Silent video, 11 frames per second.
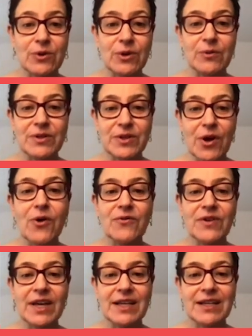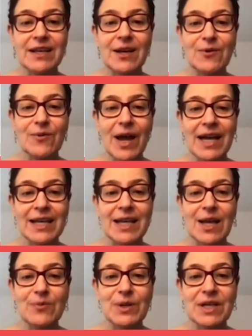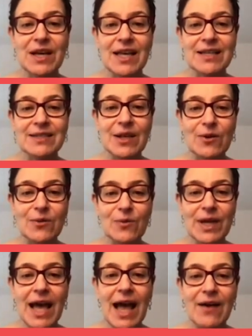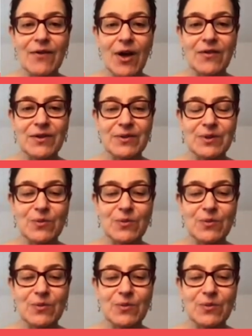with COVID, right? Because we have all those,